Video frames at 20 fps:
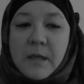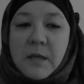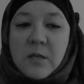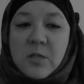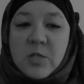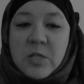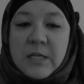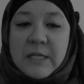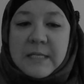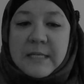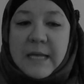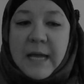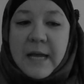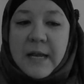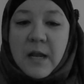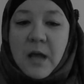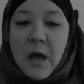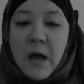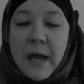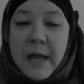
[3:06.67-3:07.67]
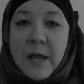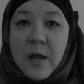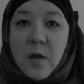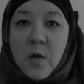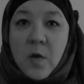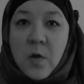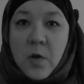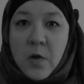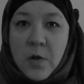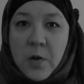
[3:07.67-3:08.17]
She said, I
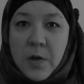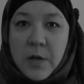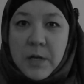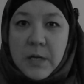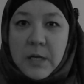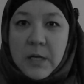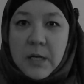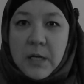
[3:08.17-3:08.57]
heard